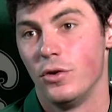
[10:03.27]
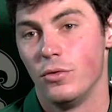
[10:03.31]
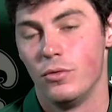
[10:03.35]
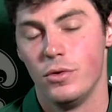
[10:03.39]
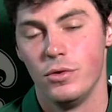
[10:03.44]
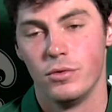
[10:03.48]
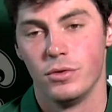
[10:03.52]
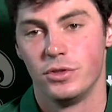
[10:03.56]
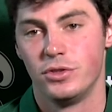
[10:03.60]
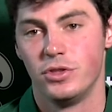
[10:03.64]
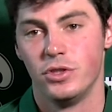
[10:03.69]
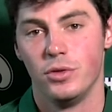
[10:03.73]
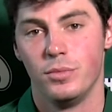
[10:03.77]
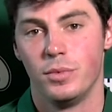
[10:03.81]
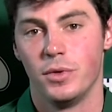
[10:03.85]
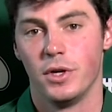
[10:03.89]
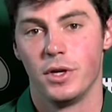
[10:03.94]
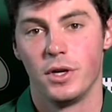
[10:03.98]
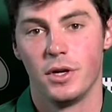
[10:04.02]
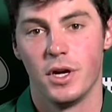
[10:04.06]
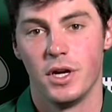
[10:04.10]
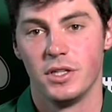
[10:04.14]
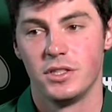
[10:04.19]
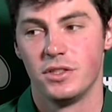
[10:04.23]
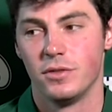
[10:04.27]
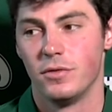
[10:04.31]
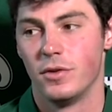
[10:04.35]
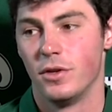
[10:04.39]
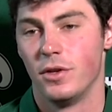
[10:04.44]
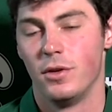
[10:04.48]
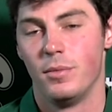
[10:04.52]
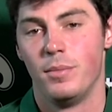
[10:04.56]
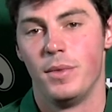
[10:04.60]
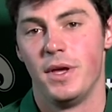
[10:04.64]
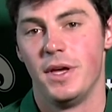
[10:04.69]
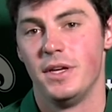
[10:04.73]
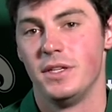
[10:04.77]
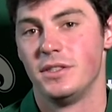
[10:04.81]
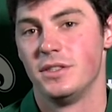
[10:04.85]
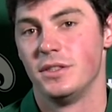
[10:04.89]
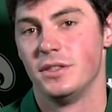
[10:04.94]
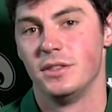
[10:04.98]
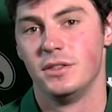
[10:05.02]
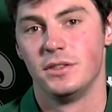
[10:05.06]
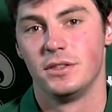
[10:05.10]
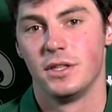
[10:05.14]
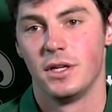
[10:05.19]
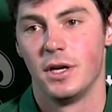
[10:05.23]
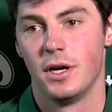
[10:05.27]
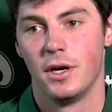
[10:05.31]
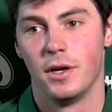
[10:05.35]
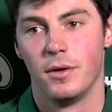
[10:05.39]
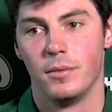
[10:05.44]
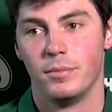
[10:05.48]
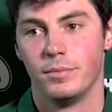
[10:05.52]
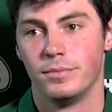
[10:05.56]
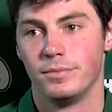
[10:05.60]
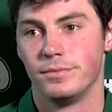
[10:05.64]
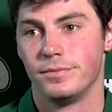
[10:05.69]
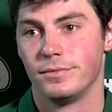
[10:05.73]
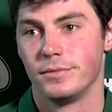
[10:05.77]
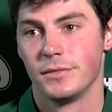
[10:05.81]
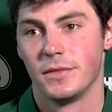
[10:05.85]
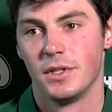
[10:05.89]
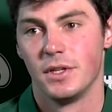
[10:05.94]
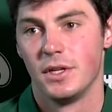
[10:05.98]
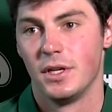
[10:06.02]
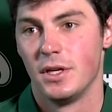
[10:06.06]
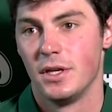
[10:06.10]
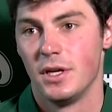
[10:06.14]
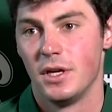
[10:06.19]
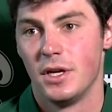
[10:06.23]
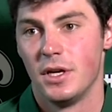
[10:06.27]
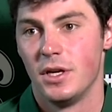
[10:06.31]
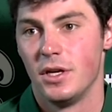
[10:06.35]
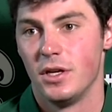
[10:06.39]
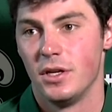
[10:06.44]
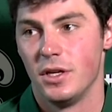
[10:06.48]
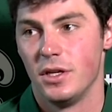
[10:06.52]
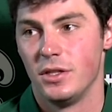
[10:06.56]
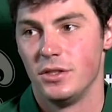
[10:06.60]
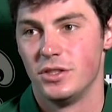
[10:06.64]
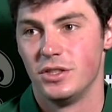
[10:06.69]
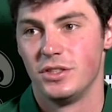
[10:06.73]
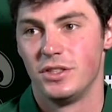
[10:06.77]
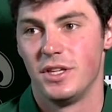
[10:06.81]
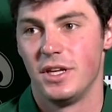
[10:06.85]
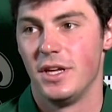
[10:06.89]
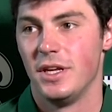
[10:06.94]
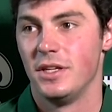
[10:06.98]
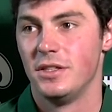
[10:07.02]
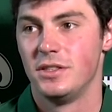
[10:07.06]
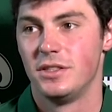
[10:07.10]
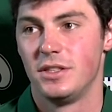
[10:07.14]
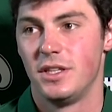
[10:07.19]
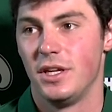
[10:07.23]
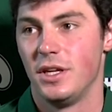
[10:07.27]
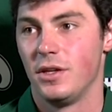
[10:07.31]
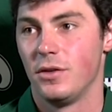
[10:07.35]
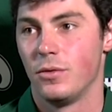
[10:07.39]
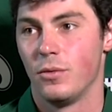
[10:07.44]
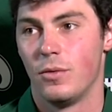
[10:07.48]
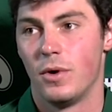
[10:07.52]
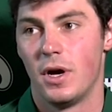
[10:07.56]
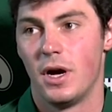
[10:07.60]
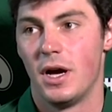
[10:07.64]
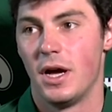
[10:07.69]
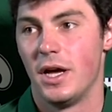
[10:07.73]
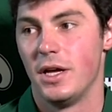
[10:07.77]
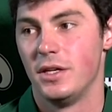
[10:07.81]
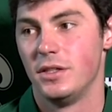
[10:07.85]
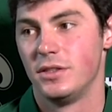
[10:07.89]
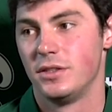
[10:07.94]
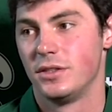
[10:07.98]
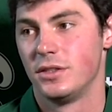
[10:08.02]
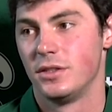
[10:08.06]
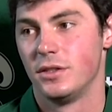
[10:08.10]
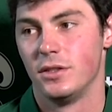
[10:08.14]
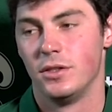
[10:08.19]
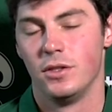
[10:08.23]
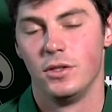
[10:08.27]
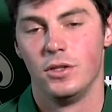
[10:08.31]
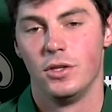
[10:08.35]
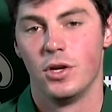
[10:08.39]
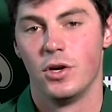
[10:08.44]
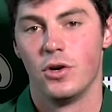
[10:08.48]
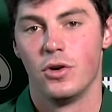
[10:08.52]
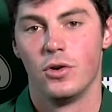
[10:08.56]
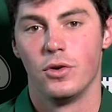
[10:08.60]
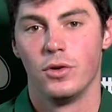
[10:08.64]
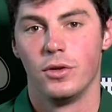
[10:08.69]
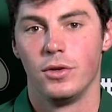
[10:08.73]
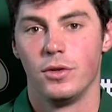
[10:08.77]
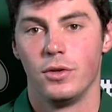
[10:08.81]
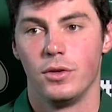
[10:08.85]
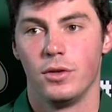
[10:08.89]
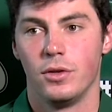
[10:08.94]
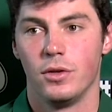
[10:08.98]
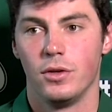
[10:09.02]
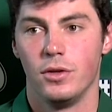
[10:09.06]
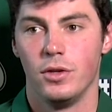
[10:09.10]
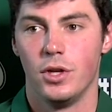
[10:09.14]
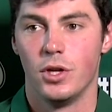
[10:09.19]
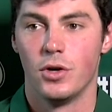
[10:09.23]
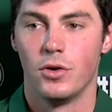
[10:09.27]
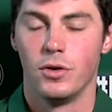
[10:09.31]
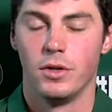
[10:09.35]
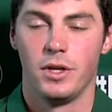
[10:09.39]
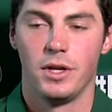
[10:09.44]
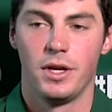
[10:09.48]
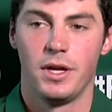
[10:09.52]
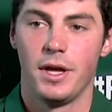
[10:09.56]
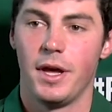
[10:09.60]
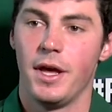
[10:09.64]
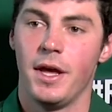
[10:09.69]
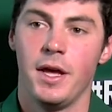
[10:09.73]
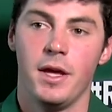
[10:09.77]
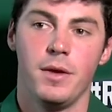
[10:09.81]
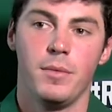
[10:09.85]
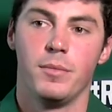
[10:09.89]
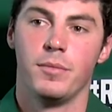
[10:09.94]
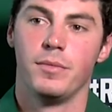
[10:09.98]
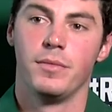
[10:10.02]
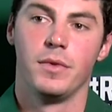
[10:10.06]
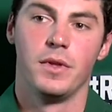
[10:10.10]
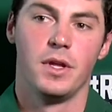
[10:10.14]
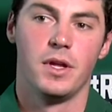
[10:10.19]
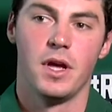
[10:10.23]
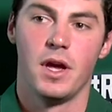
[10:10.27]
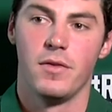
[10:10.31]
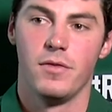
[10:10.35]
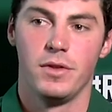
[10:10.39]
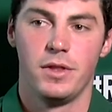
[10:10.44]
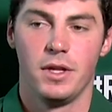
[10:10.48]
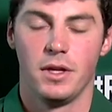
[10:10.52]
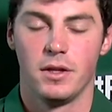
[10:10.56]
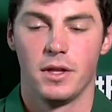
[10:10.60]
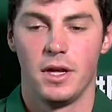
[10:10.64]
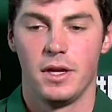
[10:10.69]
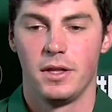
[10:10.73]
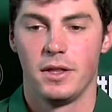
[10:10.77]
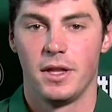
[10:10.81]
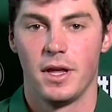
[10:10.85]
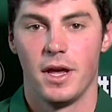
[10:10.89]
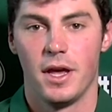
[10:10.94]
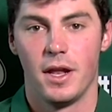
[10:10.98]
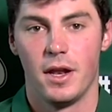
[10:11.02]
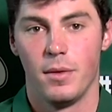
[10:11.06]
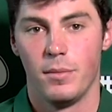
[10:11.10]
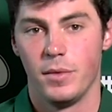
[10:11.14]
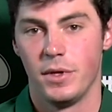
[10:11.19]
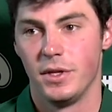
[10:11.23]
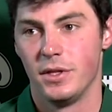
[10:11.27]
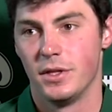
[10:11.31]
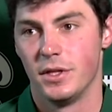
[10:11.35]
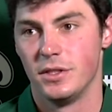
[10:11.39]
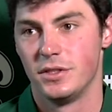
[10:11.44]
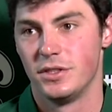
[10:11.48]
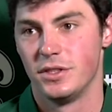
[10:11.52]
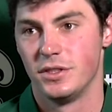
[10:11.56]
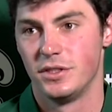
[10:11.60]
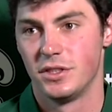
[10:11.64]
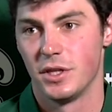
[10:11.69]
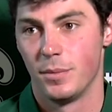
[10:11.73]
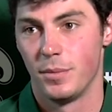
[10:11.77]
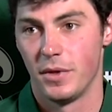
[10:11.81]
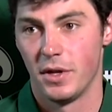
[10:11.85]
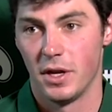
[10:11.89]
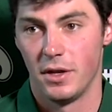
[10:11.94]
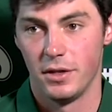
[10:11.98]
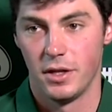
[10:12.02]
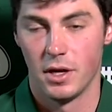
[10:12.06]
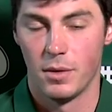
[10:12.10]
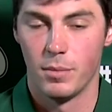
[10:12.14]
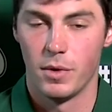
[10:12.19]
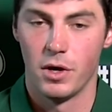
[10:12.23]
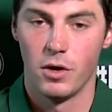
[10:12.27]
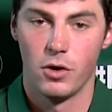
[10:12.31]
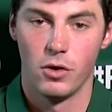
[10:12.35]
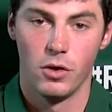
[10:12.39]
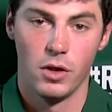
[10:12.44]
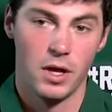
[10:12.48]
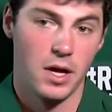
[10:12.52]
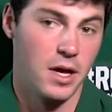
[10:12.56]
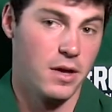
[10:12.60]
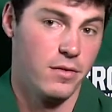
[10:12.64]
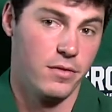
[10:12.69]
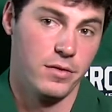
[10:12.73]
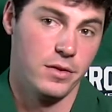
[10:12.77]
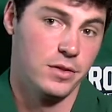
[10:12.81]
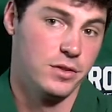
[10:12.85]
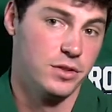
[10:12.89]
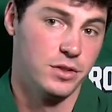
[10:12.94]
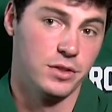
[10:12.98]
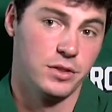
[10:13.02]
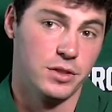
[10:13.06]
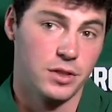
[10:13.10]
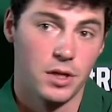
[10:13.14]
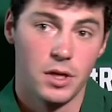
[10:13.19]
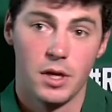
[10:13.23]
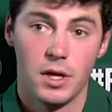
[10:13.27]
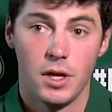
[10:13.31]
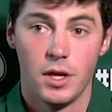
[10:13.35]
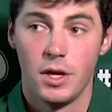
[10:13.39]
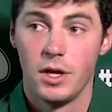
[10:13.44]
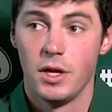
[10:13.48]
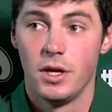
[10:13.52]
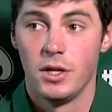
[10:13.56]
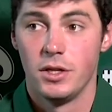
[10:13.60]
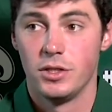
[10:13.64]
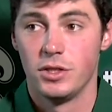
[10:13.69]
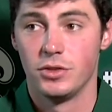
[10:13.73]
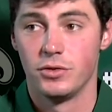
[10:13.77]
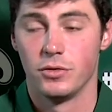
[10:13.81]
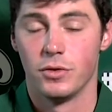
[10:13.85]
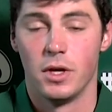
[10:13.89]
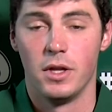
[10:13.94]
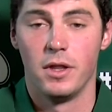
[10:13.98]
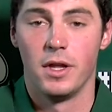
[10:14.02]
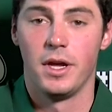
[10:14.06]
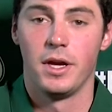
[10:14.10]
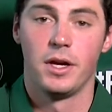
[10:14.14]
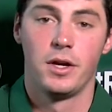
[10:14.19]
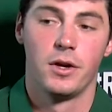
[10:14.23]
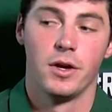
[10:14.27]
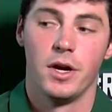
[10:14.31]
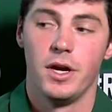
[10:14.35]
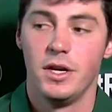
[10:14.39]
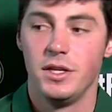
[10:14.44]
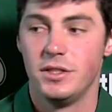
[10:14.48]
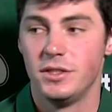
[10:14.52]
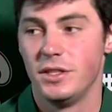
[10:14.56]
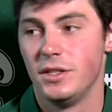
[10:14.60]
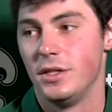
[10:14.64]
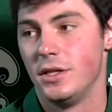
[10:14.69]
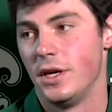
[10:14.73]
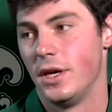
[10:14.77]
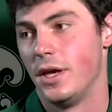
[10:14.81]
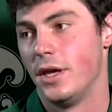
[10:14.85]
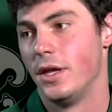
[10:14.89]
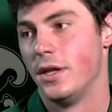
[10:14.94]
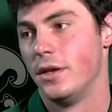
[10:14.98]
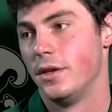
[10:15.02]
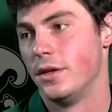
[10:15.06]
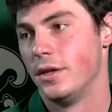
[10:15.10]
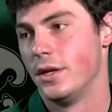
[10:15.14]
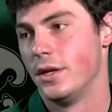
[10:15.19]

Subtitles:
we were super aggressive on the bases. Just instinct-wise, knowing the game, everything like that. I mean, it's just something I've done my whole life, is just run like crazy. And